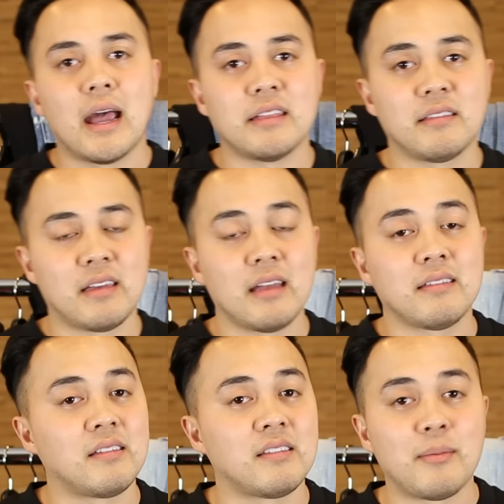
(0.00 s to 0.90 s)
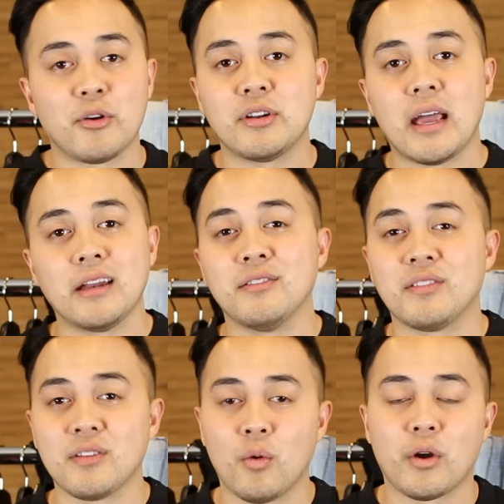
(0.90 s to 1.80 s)
And then say it's a summer day and you
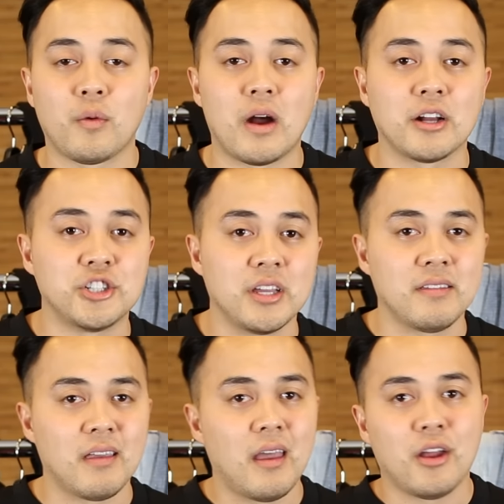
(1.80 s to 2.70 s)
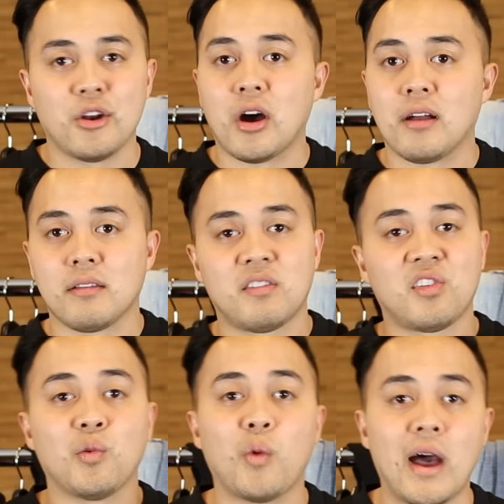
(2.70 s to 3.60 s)
still wanna rock jeans, not
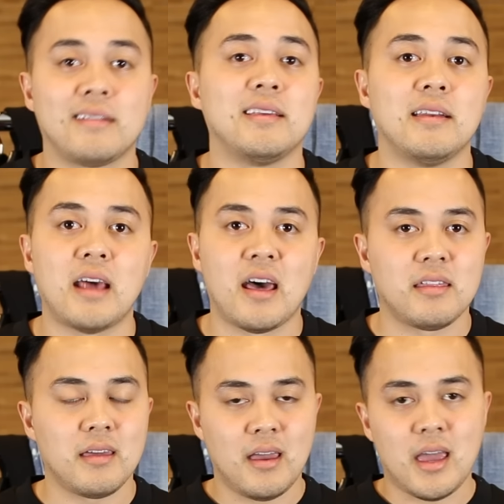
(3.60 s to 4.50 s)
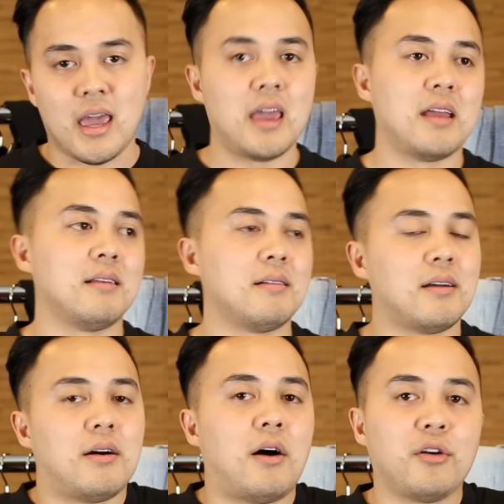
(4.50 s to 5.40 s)
sweat to death and
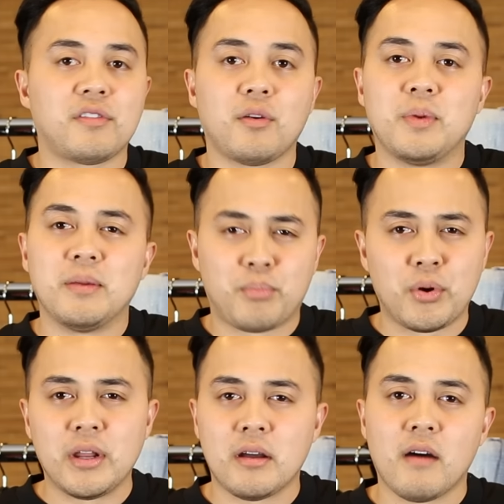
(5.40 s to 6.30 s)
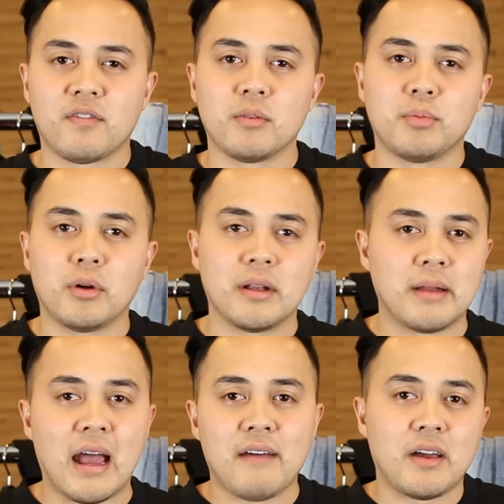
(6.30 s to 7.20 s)
also be pretty comfortable
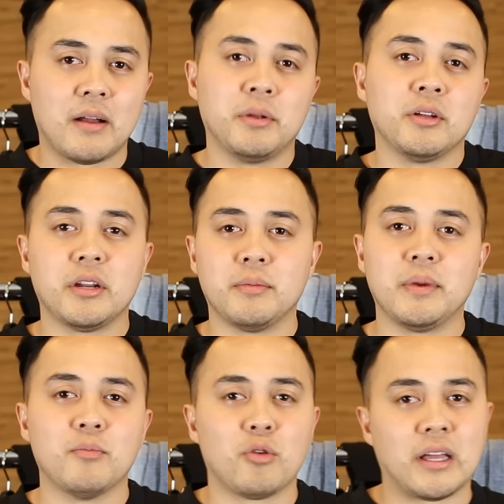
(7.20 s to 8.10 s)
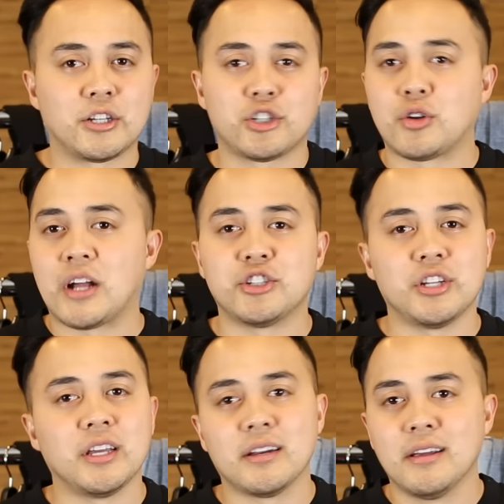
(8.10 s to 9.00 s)
and have that ability to be more like
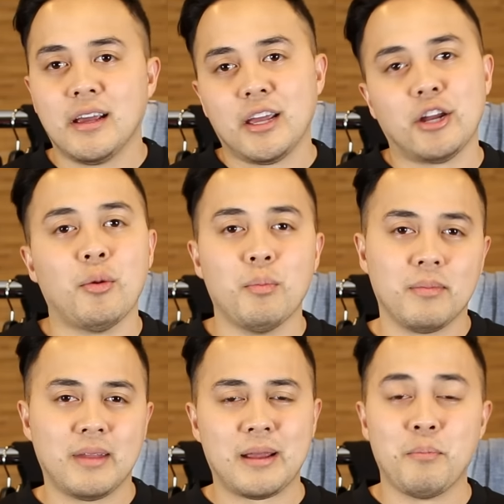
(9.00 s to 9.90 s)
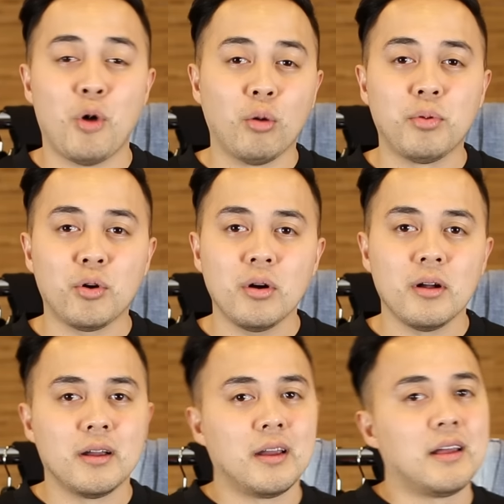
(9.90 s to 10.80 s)
stretchy and, you know, like
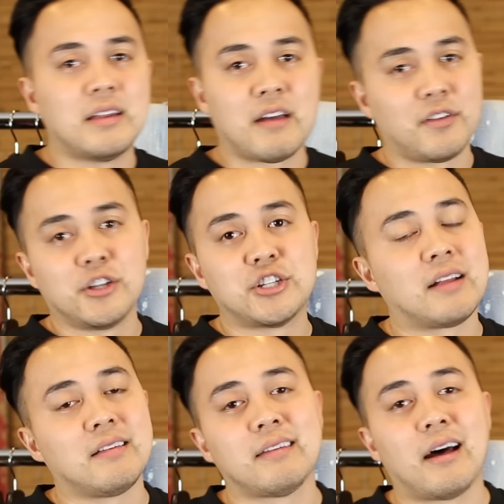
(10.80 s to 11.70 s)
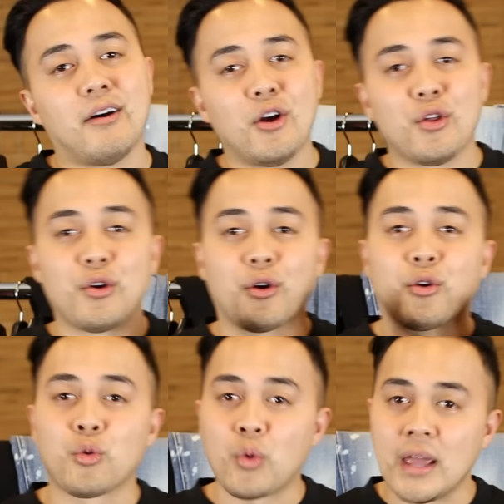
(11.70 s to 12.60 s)
mobile definitely check these out. They're a
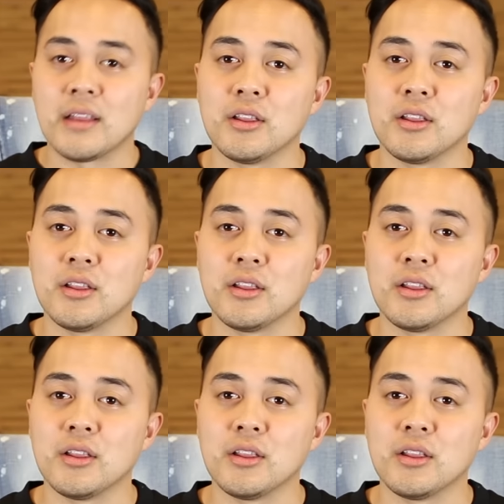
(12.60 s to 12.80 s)
great